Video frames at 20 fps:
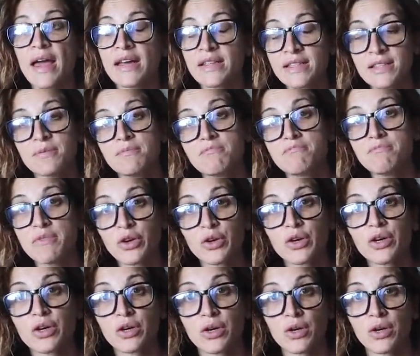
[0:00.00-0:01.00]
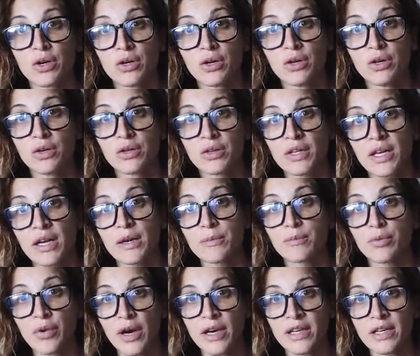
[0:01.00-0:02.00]
it's a miracle that I'm
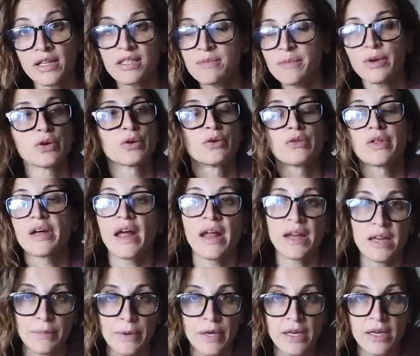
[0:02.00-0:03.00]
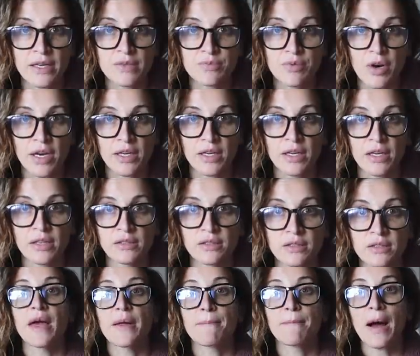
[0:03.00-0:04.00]
pregnant. It's a miracle that anybody gets
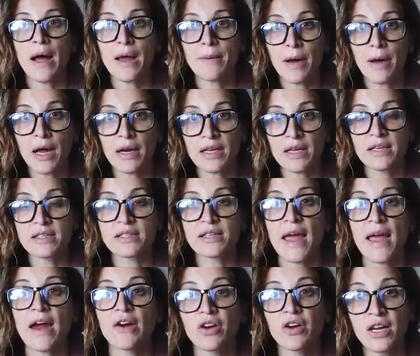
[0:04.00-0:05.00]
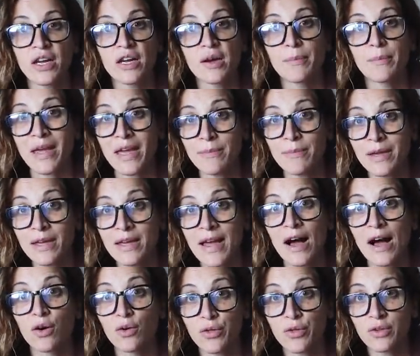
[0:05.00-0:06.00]
pregnant. That my body is carrying a baby
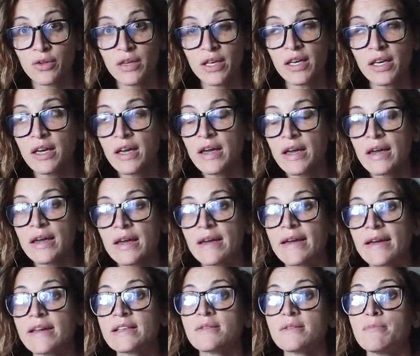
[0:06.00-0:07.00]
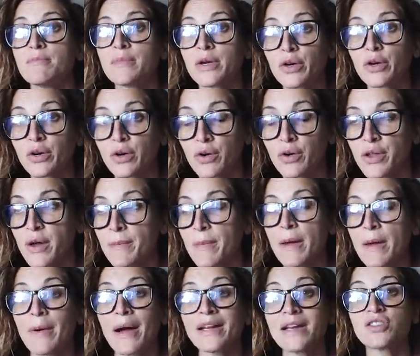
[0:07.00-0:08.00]
healthily is a miracle. That
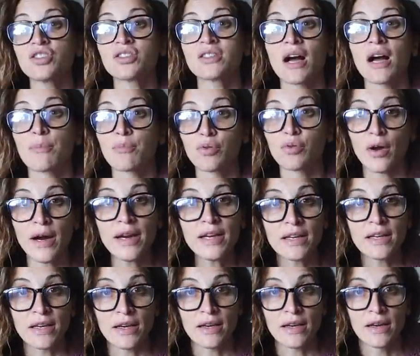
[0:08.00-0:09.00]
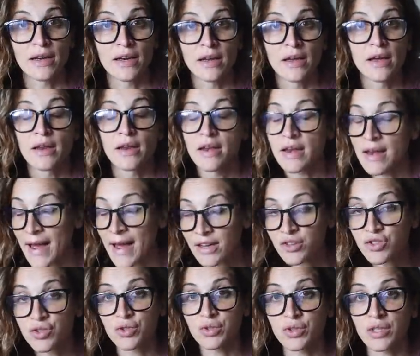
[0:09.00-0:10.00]
my body just got pregnant
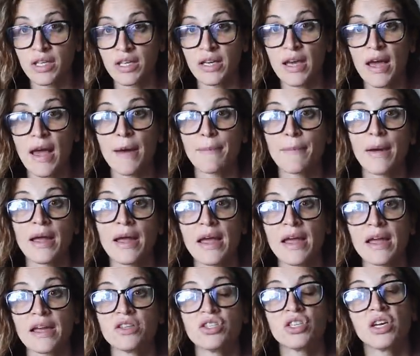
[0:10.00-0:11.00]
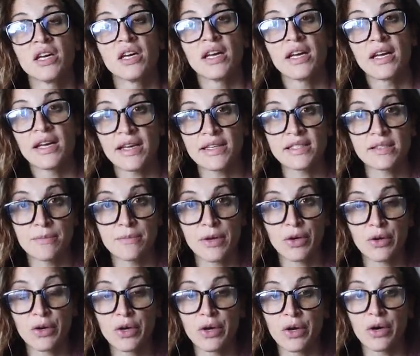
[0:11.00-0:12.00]
naturally at my age is a
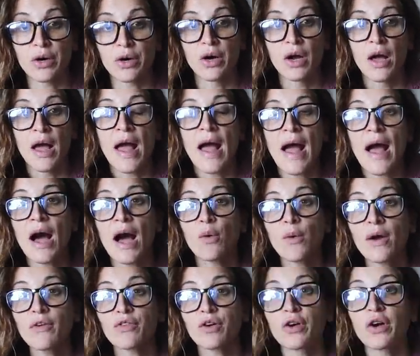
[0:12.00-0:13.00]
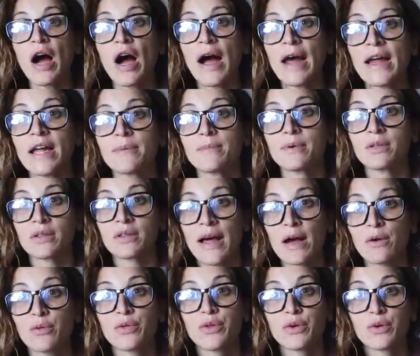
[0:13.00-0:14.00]
miracle. However, I am
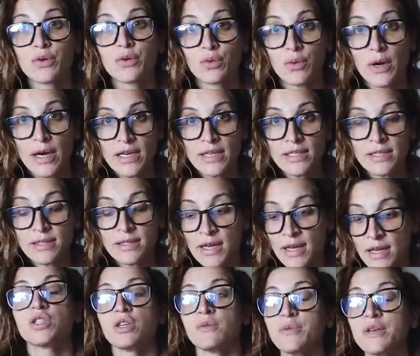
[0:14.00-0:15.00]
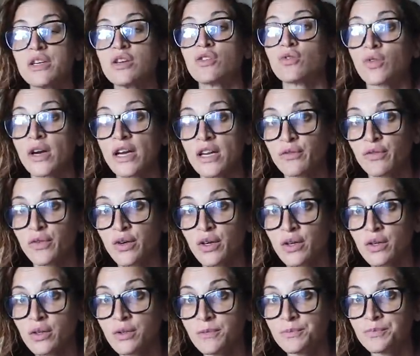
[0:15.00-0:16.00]
allowed the grace to be
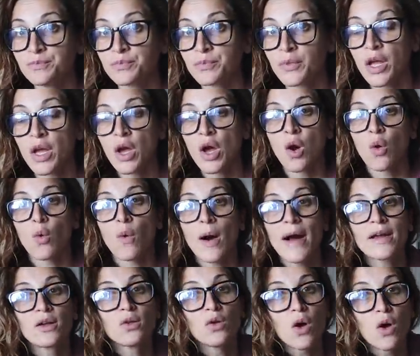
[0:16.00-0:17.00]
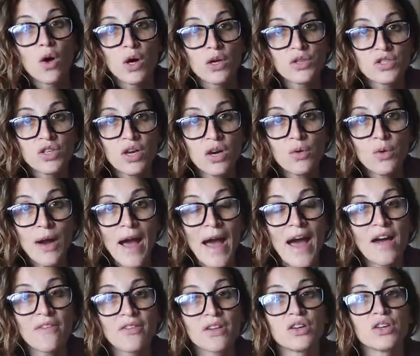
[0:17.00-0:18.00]
grateful while also
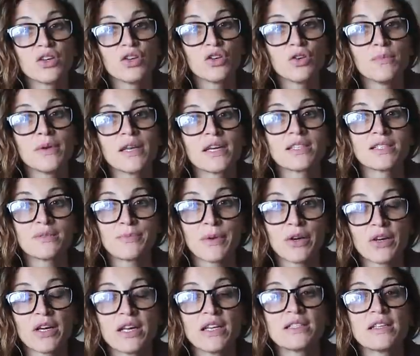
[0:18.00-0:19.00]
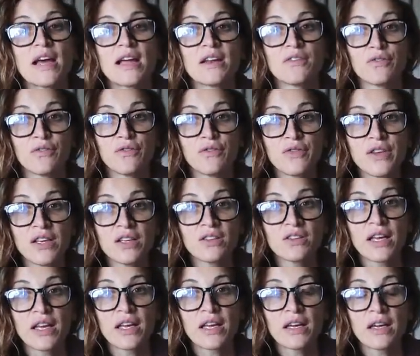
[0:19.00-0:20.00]
having a human experience and
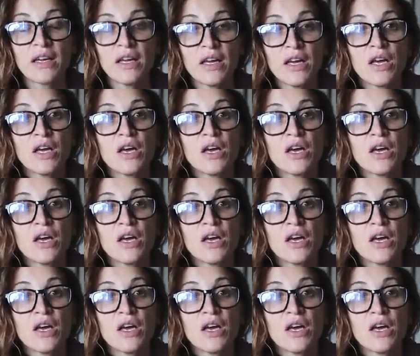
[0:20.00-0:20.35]
feeling